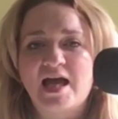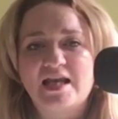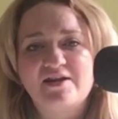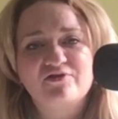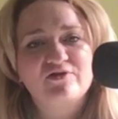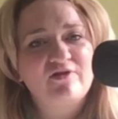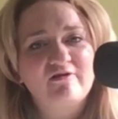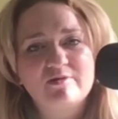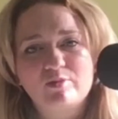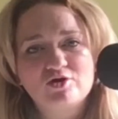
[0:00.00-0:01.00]
And if the
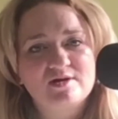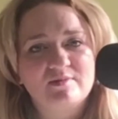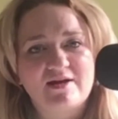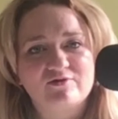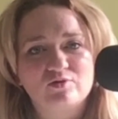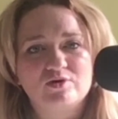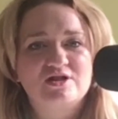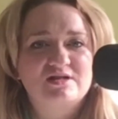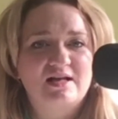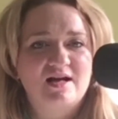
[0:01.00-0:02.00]
very bottom level, which
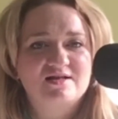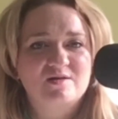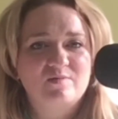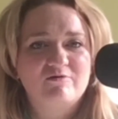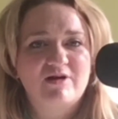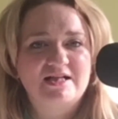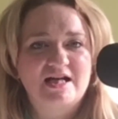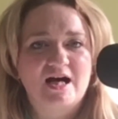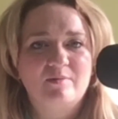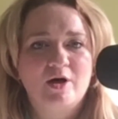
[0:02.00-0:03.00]
is the last to be read
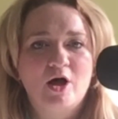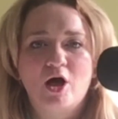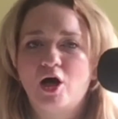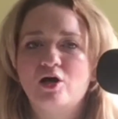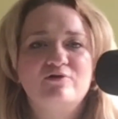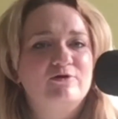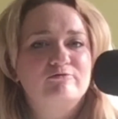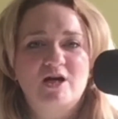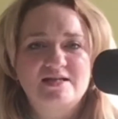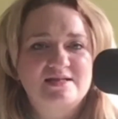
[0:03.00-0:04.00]
up,
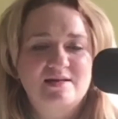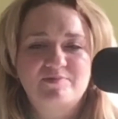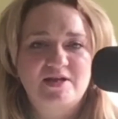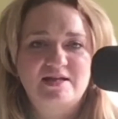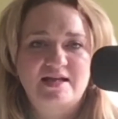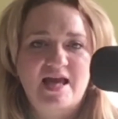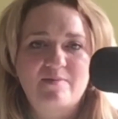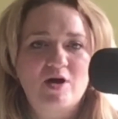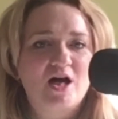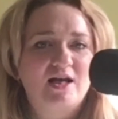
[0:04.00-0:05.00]
overwrites something that
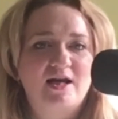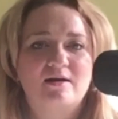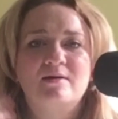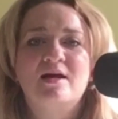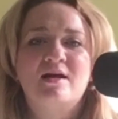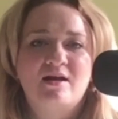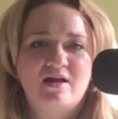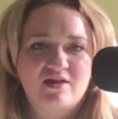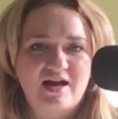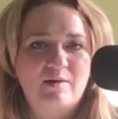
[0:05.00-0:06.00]
came earlier,
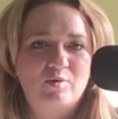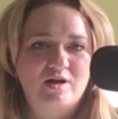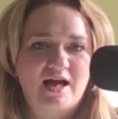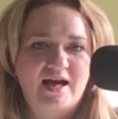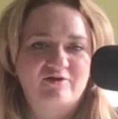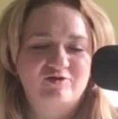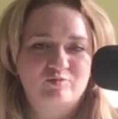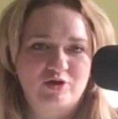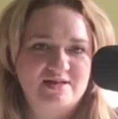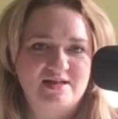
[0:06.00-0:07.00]
that will have
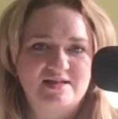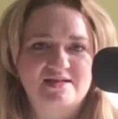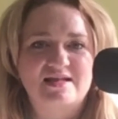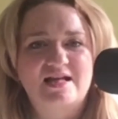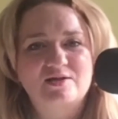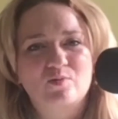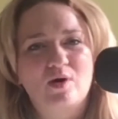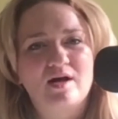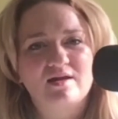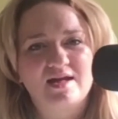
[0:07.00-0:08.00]
precedence, and that's
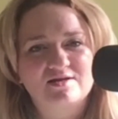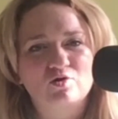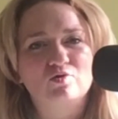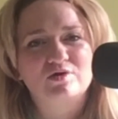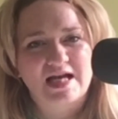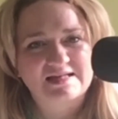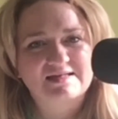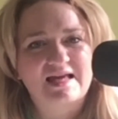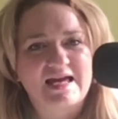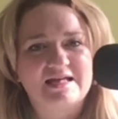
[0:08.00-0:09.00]
why it's called
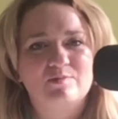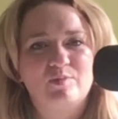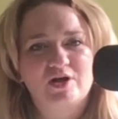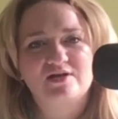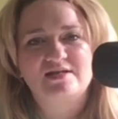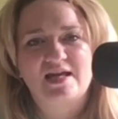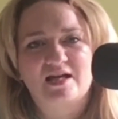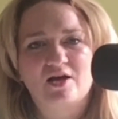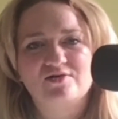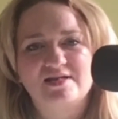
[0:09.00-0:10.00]
cascade, because
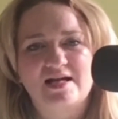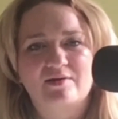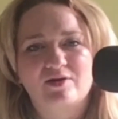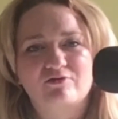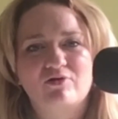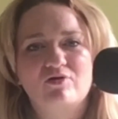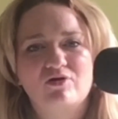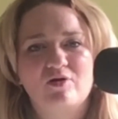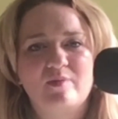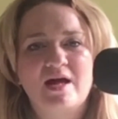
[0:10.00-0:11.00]
it goes down through
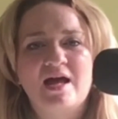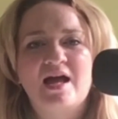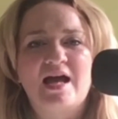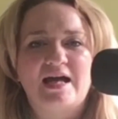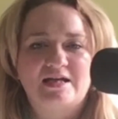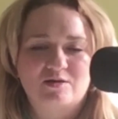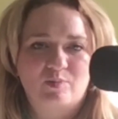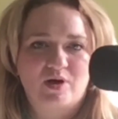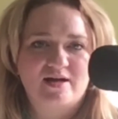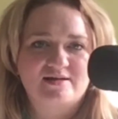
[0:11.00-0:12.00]
them and it
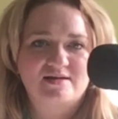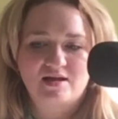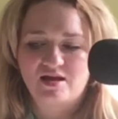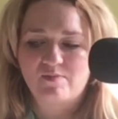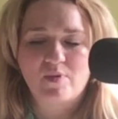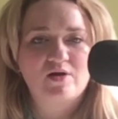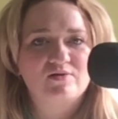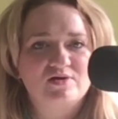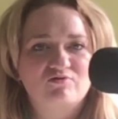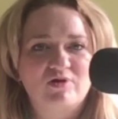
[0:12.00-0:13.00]
applies the
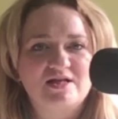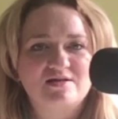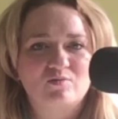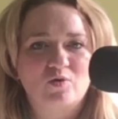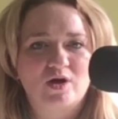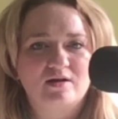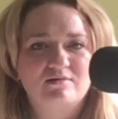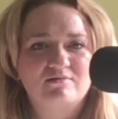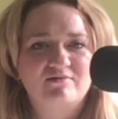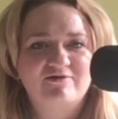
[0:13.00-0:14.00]
most recent
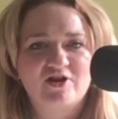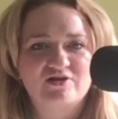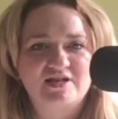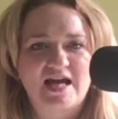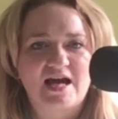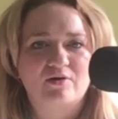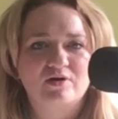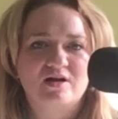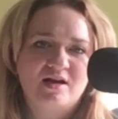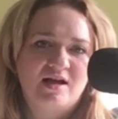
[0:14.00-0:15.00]
one further down